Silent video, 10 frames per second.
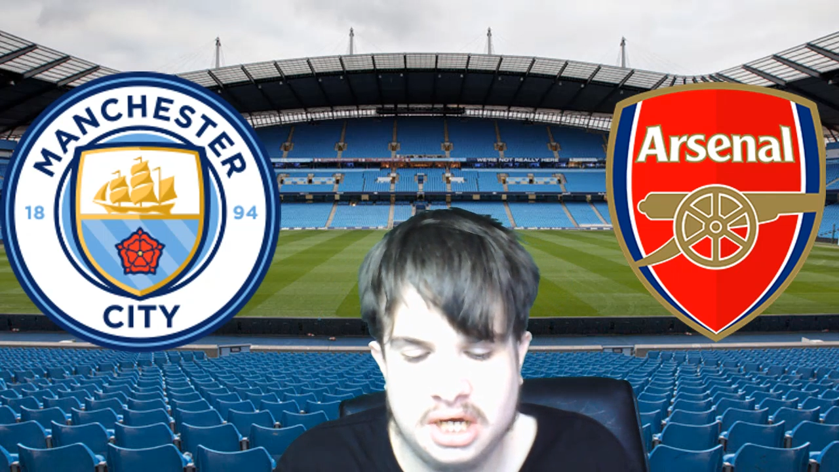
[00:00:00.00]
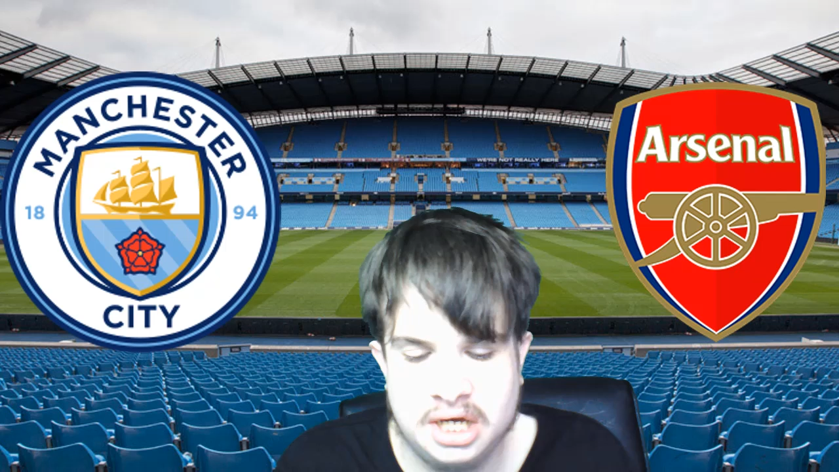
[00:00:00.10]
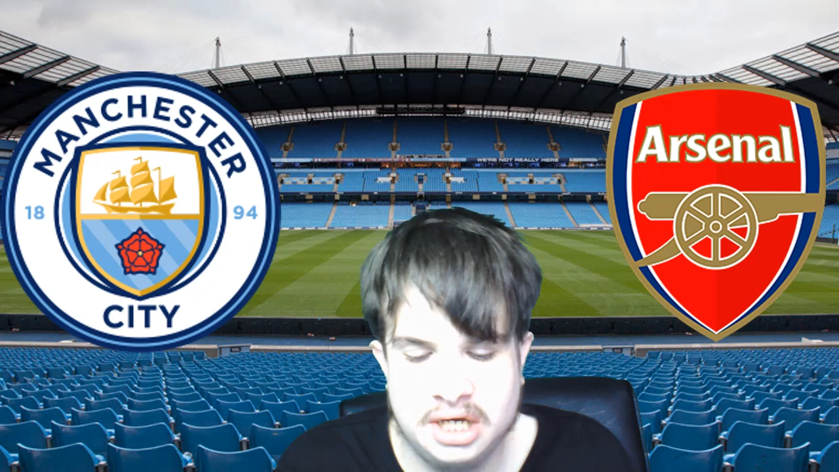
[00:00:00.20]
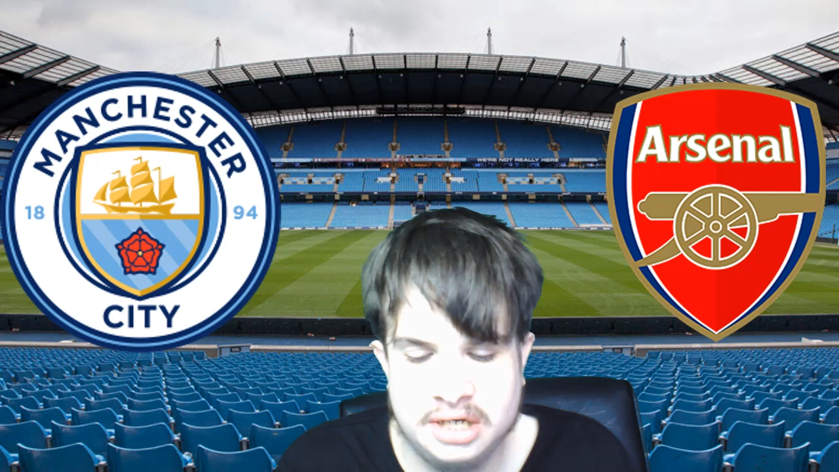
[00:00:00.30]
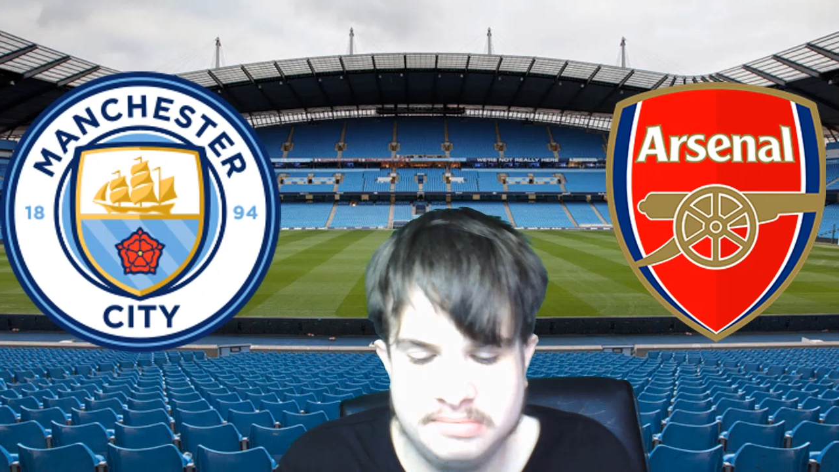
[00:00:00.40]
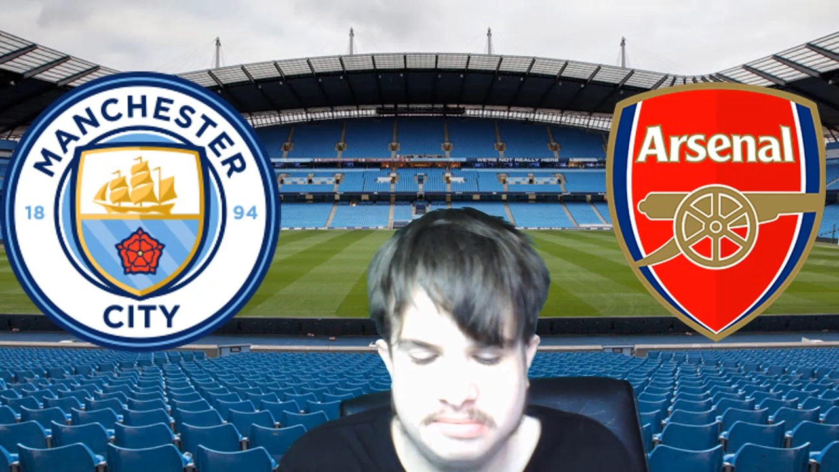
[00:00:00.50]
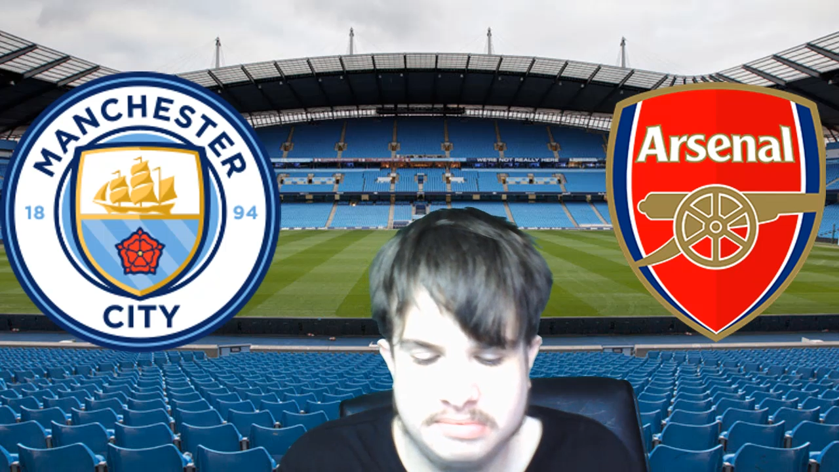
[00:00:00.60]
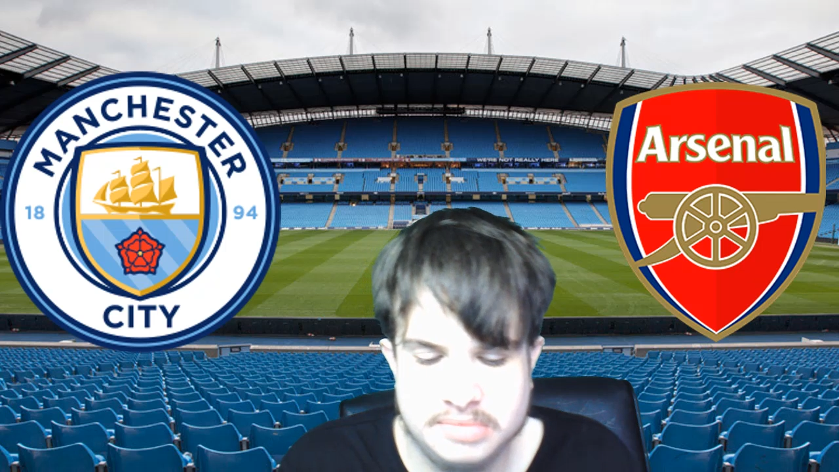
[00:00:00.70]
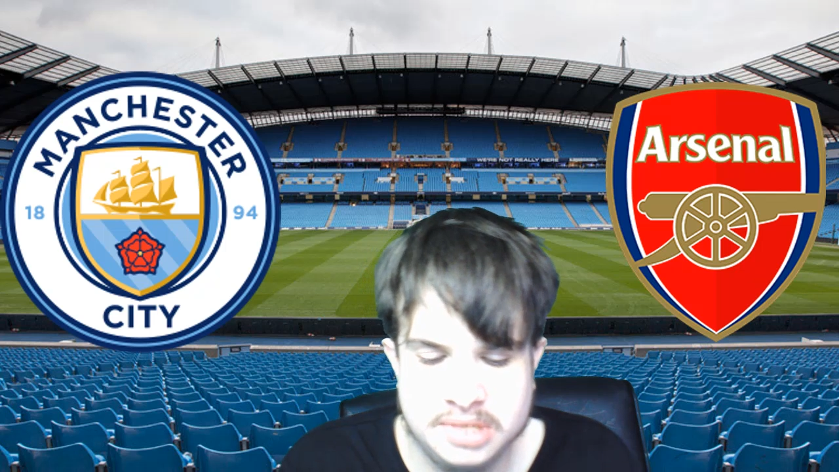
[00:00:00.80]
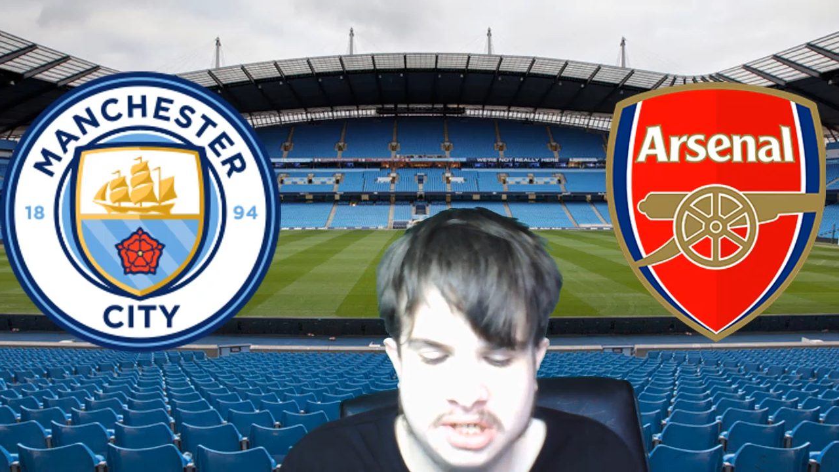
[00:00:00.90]
Um,
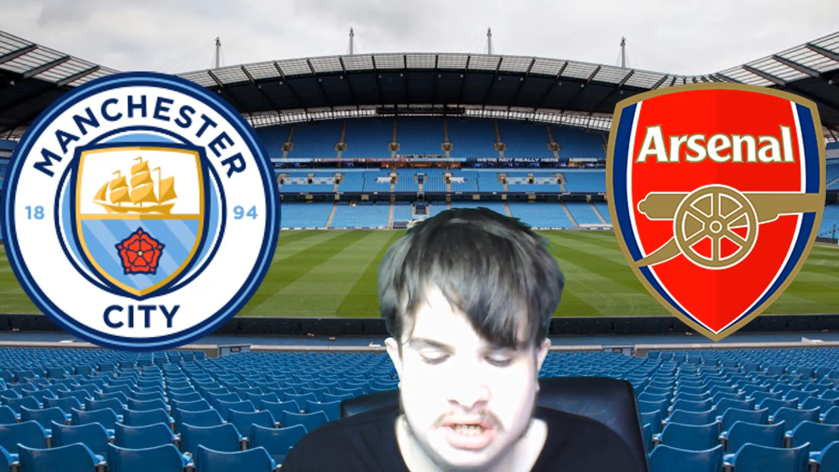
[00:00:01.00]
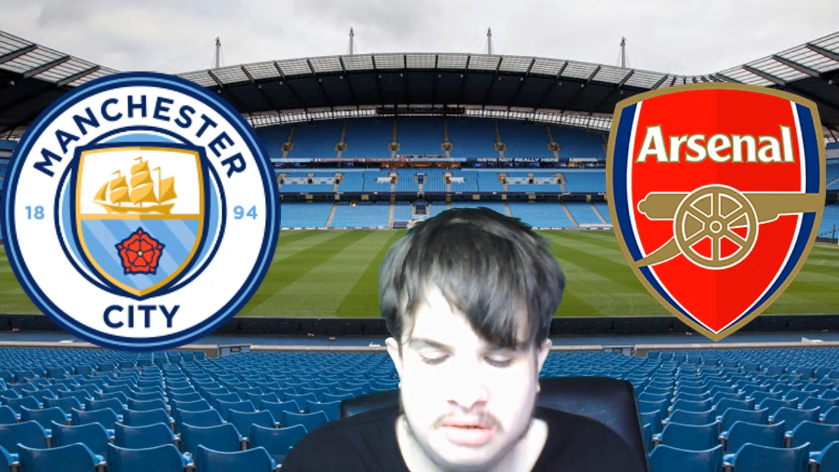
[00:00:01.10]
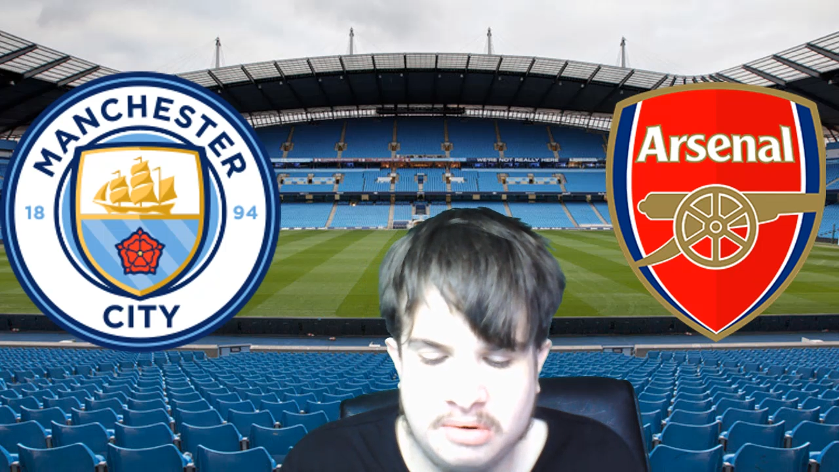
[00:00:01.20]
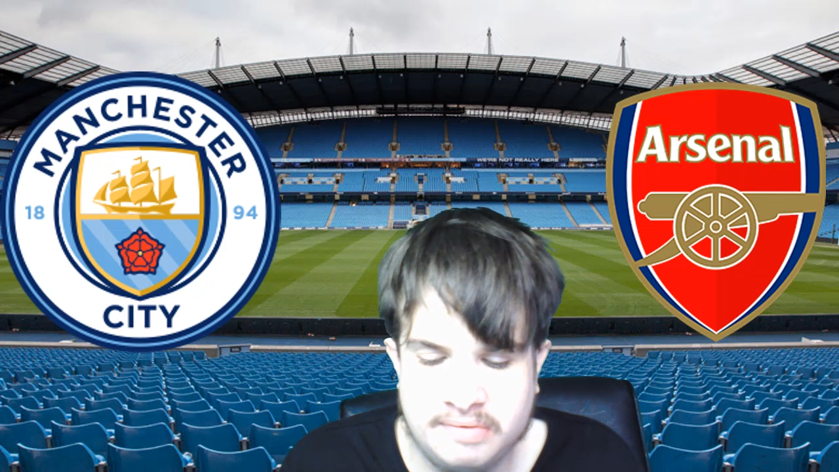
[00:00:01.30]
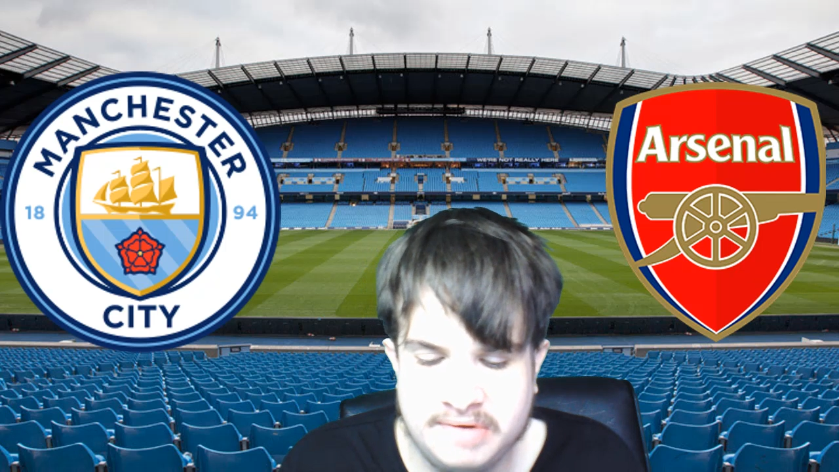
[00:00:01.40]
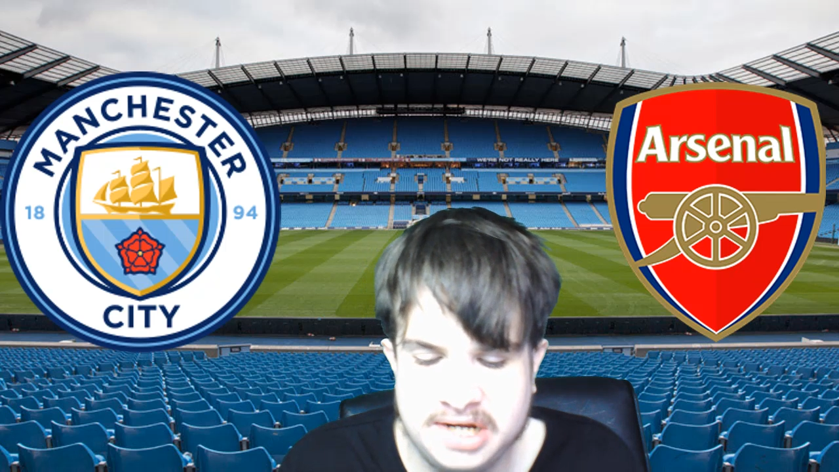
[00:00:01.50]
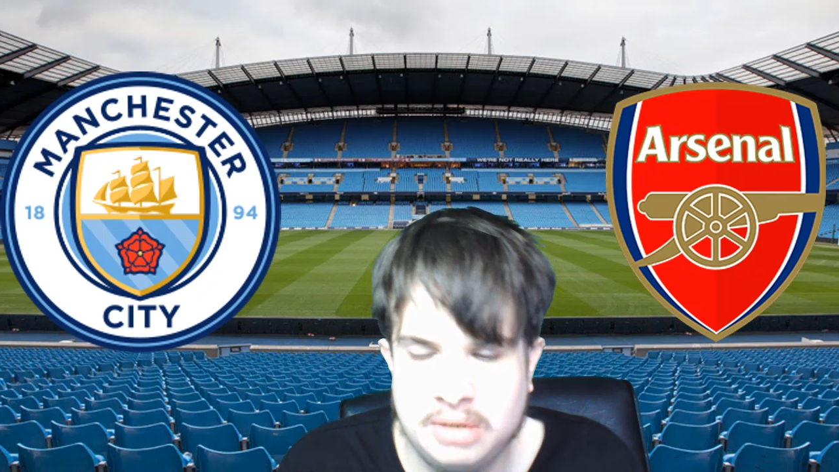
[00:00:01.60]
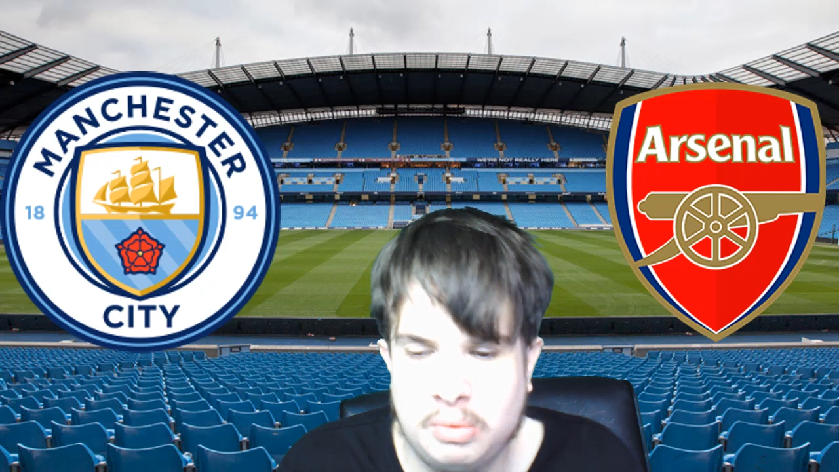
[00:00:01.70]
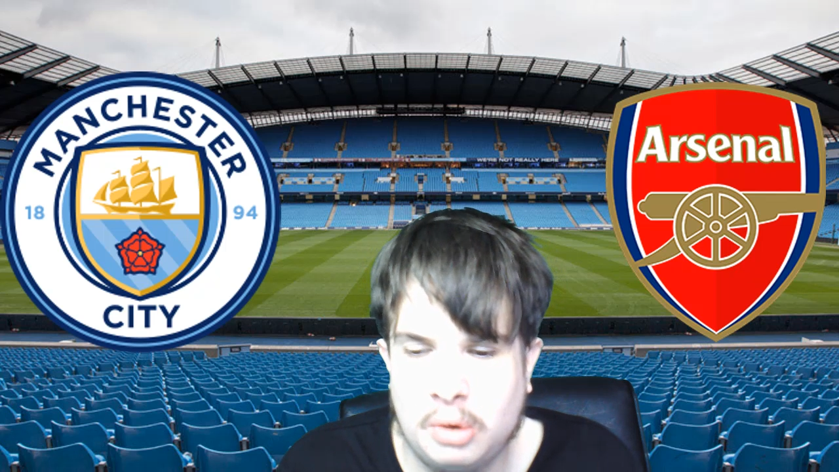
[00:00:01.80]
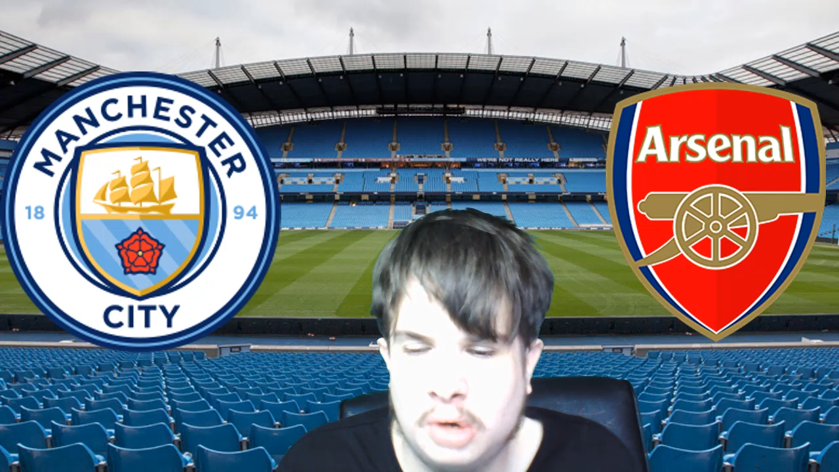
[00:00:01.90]
you know, I think
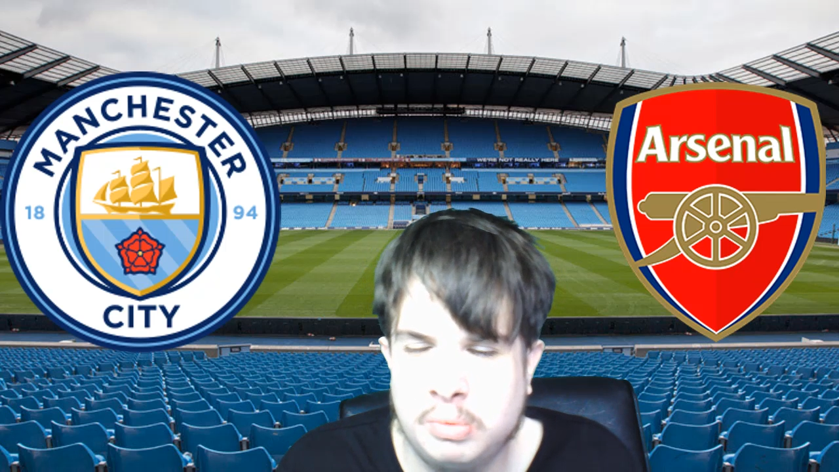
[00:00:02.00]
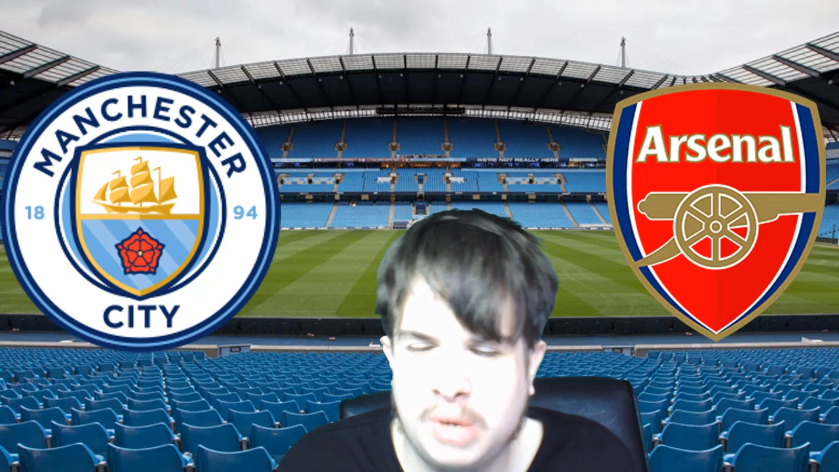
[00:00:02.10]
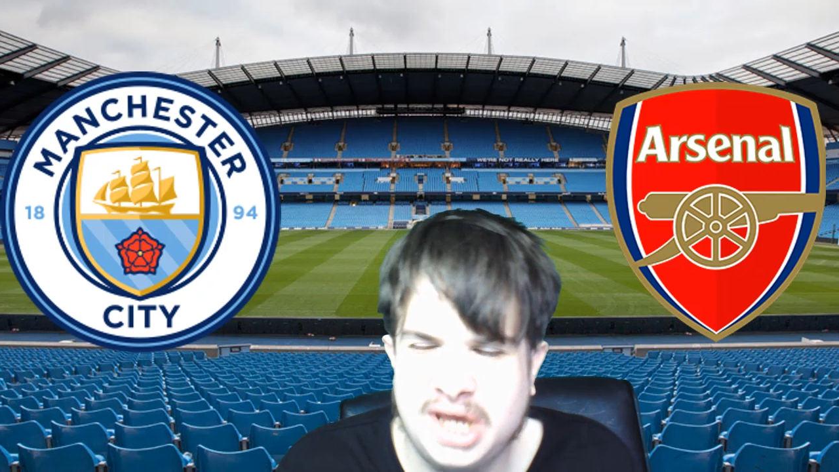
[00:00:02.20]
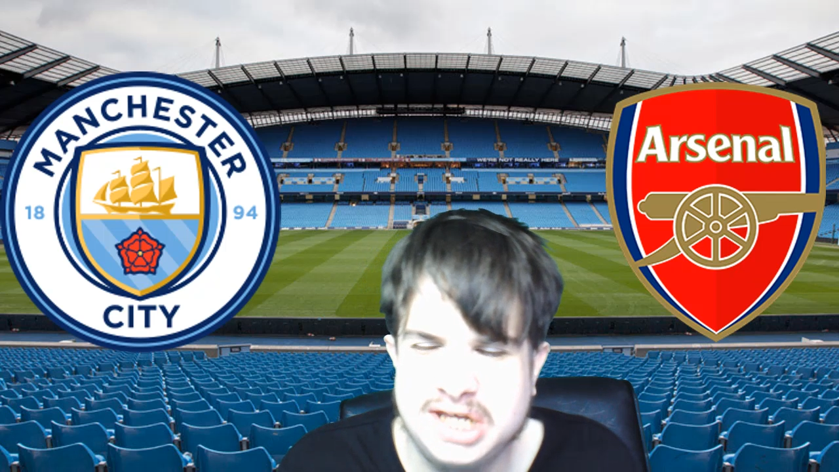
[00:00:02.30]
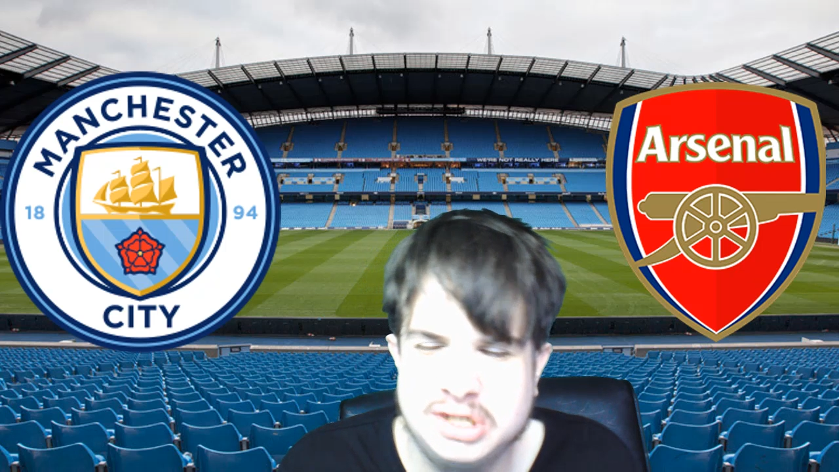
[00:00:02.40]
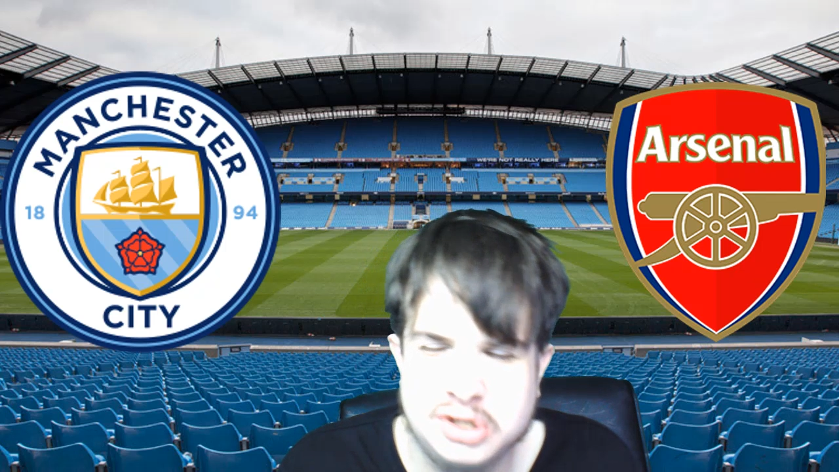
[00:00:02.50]
they're way